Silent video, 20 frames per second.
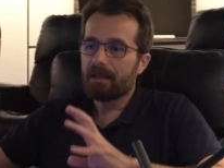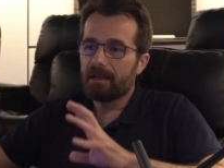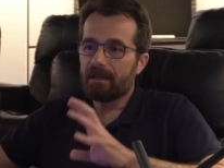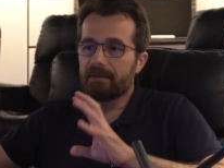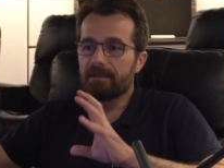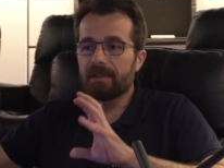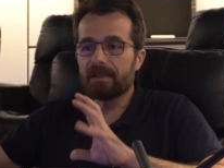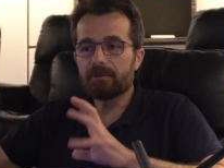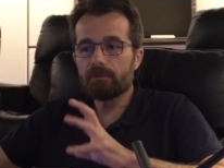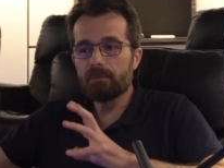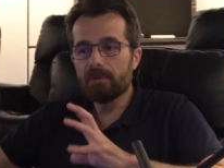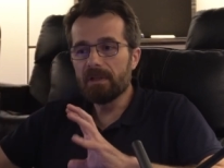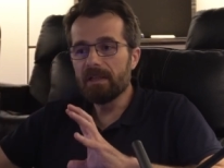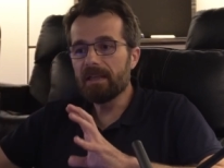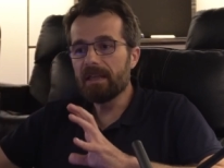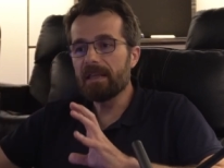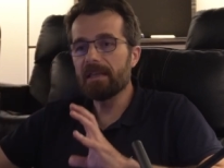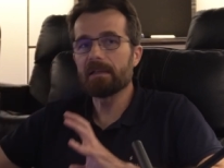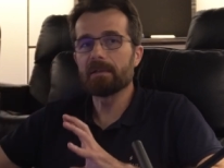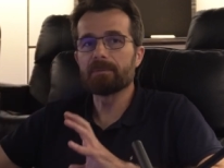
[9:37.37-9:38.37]
and that
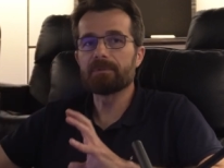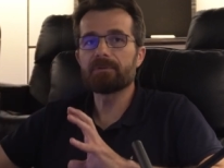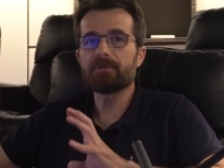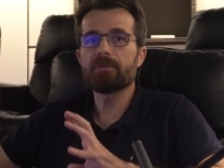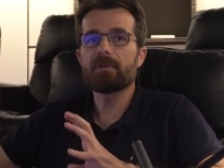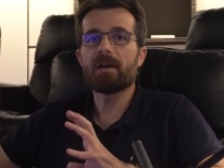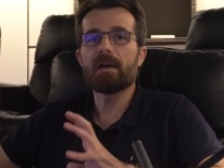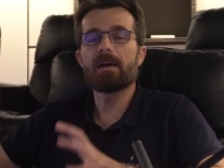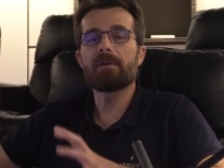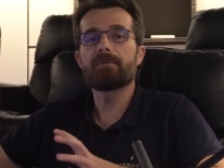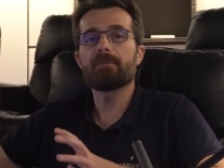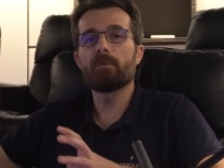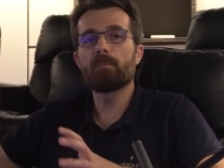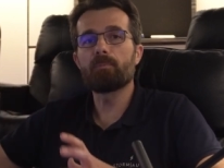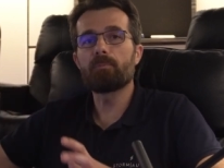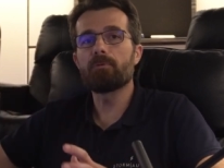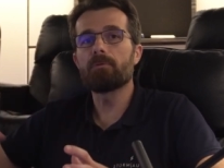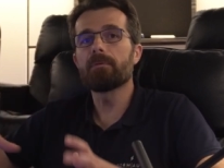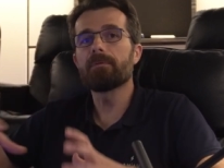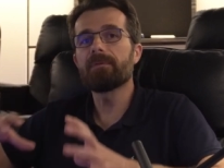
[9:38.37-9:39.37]
really helps to have a
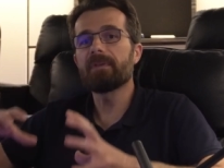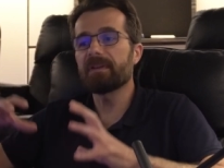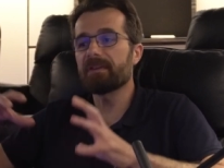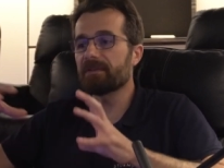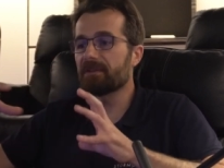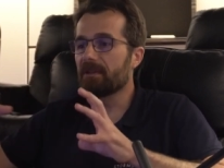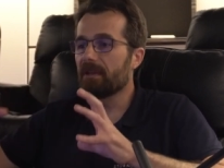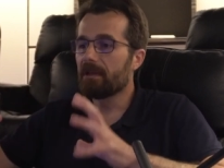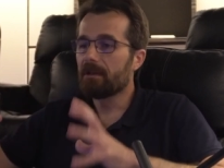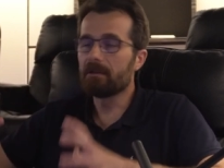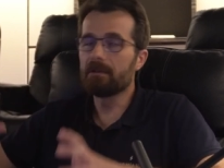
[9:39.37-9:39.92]
perfect